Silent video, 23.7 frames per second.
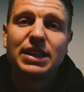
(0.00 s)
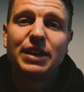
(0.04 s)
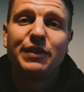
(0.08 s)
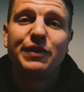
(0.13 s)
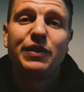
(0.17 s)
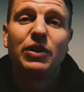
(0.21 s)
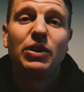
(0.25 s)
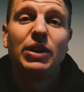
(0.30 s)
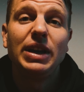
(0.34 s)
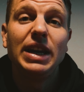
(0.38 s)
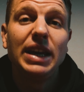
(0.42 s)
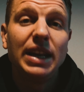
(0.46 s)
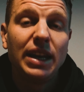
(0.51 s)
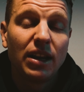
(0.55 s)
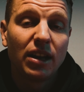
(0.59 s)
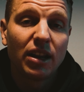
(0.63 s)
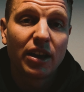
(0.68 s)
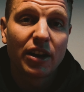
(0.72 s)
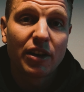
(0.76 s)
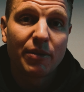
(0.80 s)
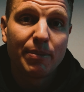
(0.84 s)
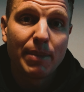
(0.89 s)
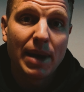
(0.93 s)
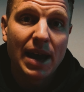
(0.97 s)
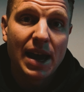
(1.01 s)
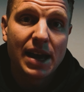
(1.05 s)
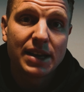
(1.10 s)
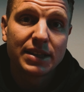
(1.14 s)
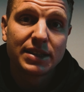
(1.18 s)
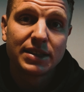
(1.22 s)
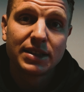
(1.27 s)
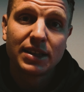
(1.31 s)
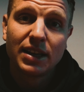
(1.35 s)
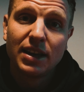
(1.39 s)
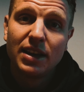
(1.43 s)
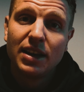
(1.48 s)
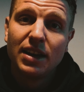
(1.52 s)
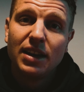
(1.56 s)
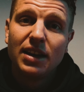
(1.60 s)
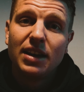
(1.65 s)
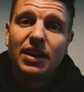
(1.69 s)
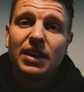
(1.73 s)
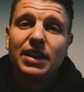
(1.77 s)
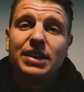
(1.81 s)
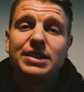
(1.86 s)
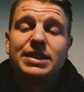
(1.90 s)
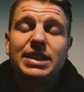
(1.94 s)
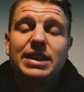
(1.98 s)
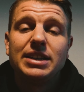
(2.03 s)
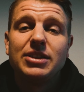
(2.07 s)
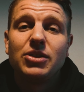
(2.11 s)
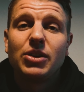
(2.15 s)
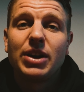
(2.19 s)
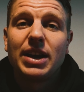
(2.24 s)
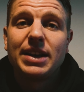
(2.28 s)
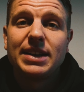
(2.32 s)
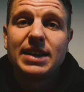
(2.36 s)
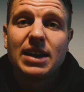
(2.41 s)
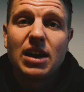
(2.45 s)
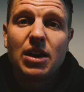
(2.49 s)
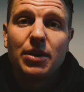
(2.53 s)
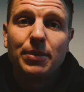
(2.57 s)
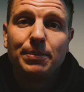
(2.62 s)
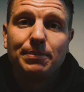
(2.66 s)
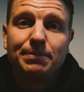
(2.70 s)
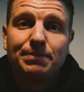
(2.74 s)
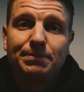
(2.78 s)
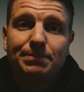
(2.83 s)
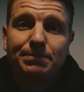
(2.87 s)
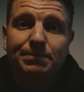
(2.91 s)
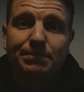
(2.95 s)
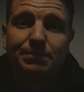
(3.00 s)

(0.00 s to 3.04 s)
If you're eating a lot of mass, it's easy to get down.